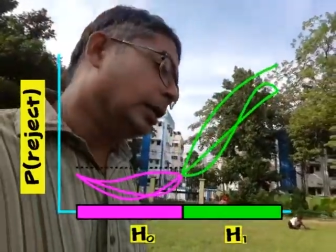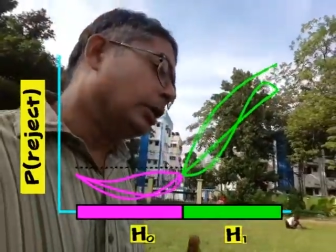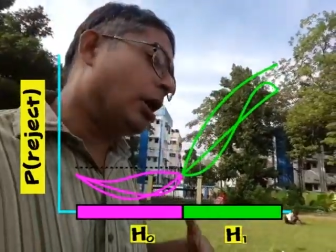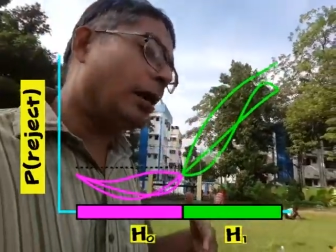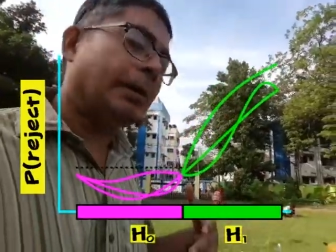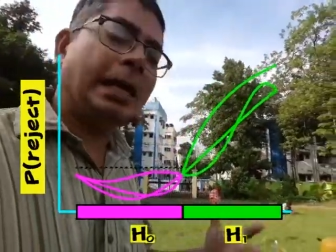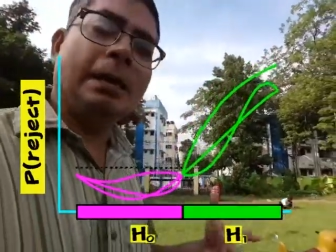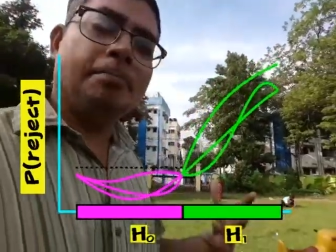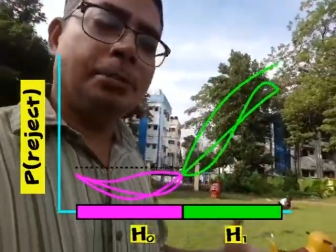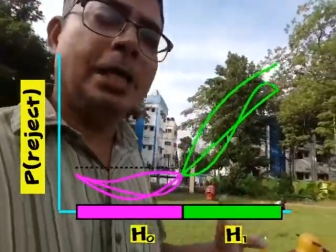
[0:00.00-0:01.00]
You have
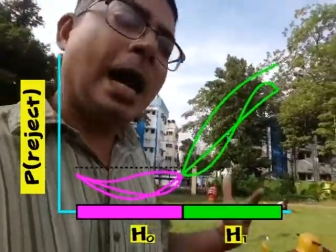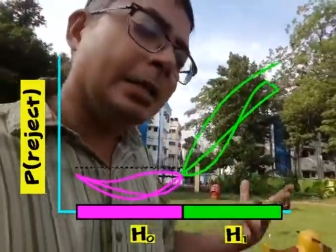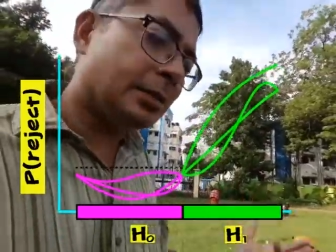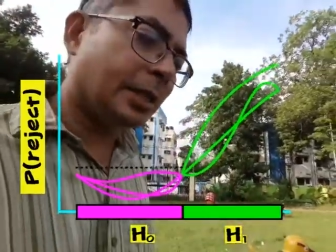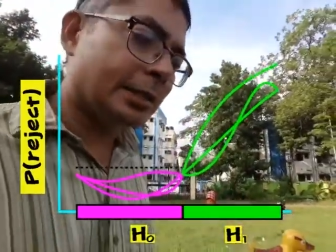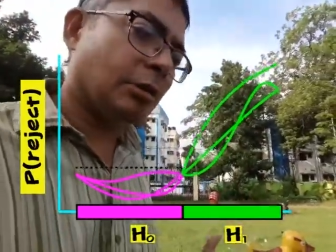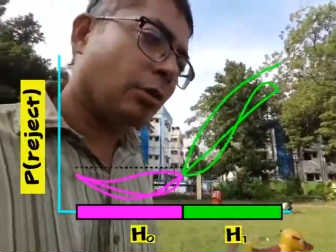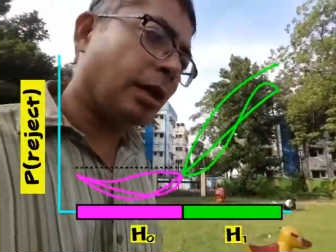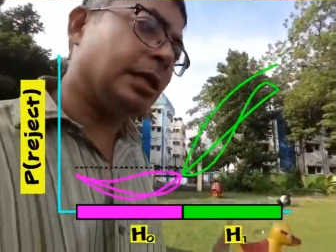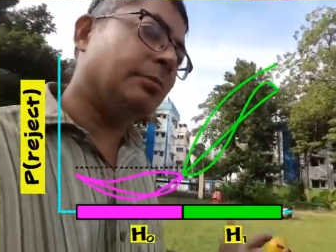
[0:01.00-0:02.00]
LMPI test,
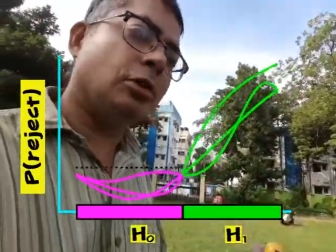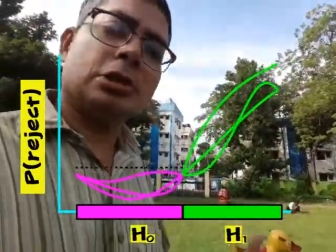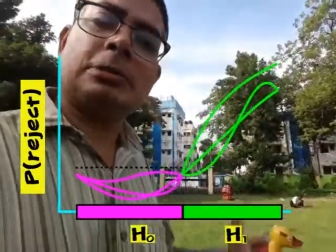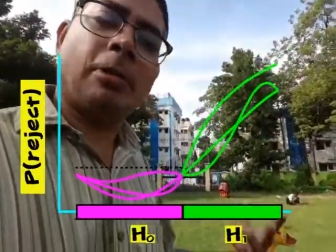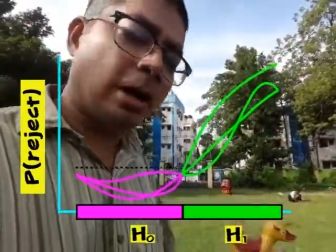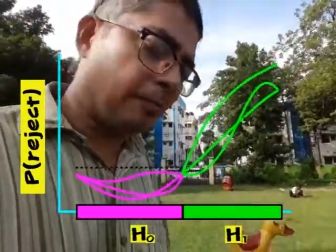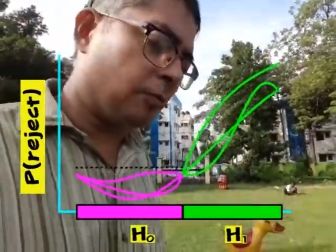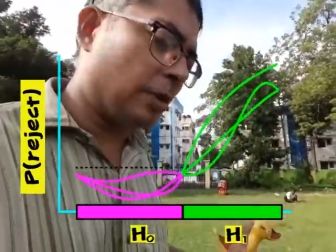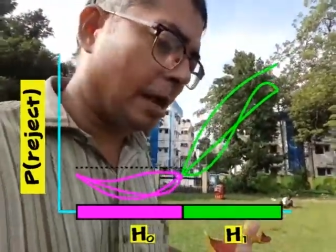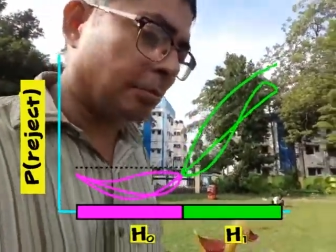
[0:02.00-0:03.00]
locally most
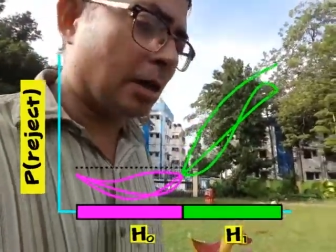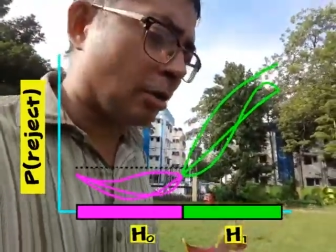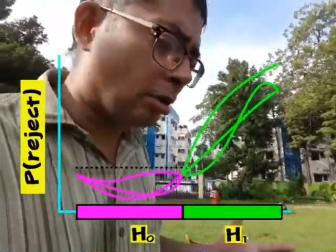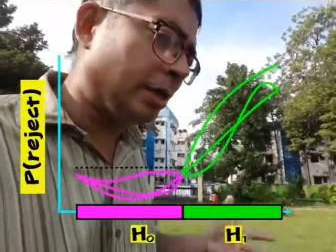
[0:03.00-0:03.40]
powerful among all